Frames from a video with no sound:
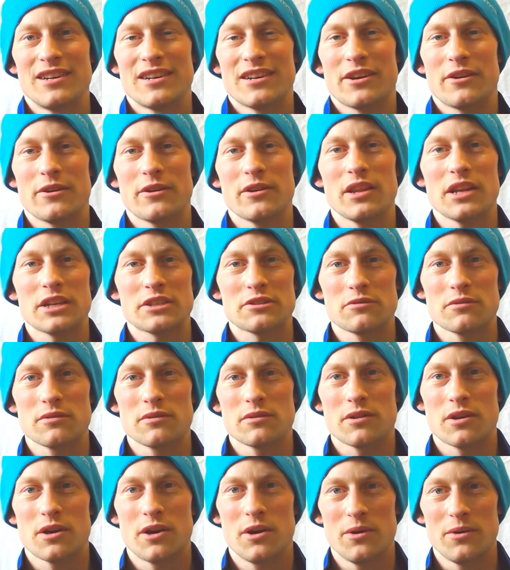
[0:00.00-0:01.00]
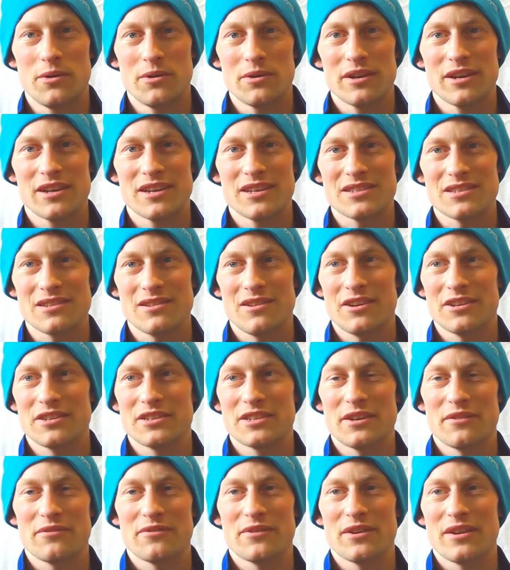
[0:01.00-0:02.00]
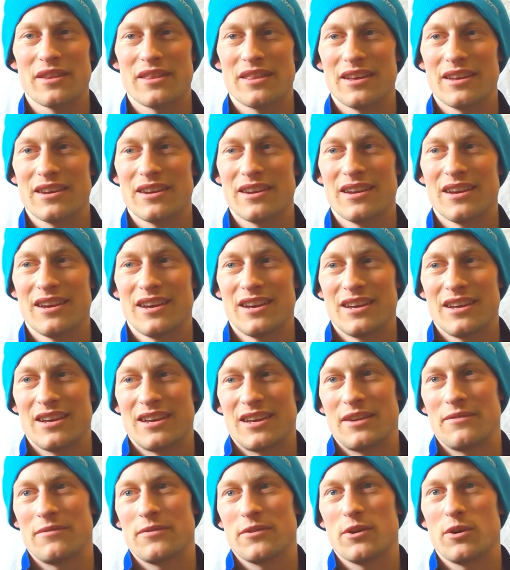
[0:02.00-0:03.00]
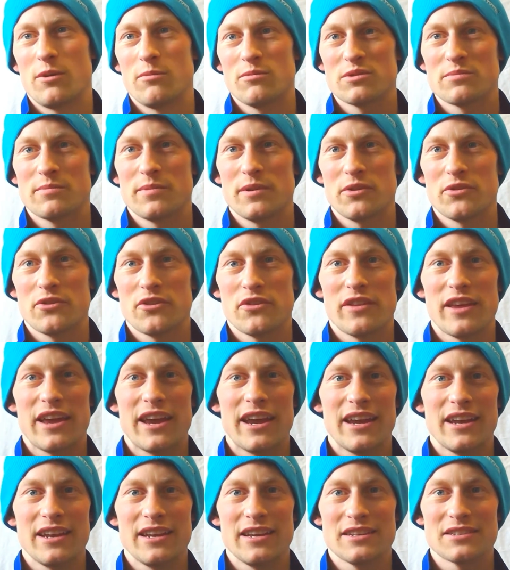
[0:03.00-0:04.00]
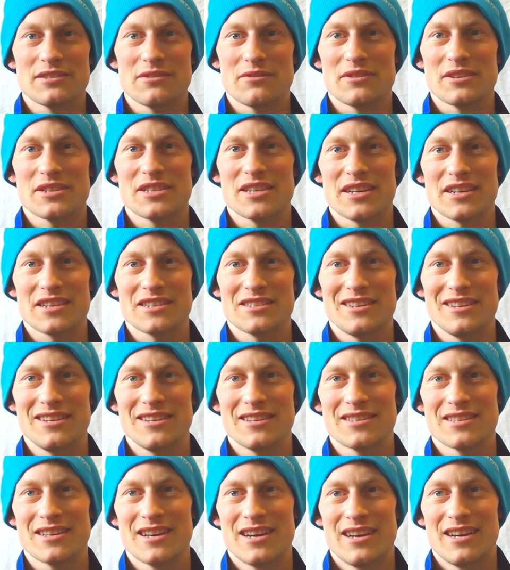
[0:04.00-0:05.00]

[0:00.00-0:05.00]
Current electrical code is a lot different than if your home was built in the 80s or the 60s.